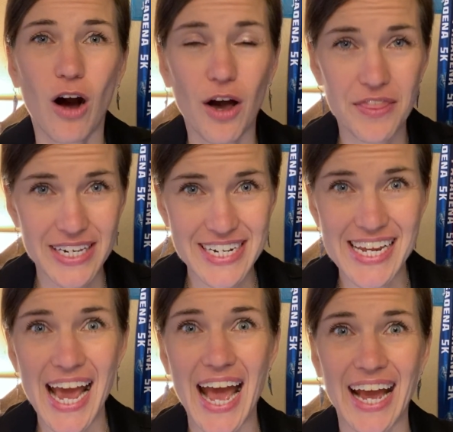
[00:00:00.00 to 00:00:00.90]
on the
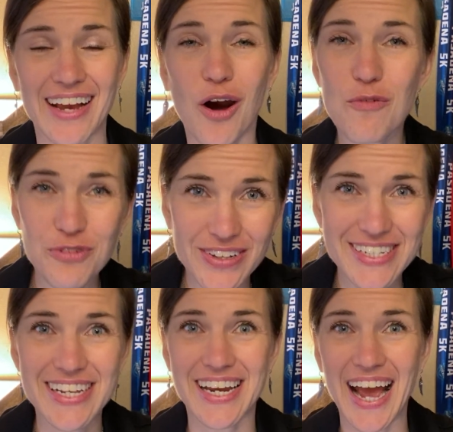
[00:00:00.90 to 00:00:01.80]
day, hopefully
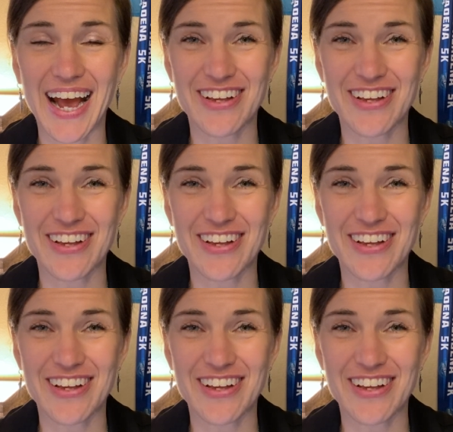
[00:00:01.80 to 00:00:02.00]
today,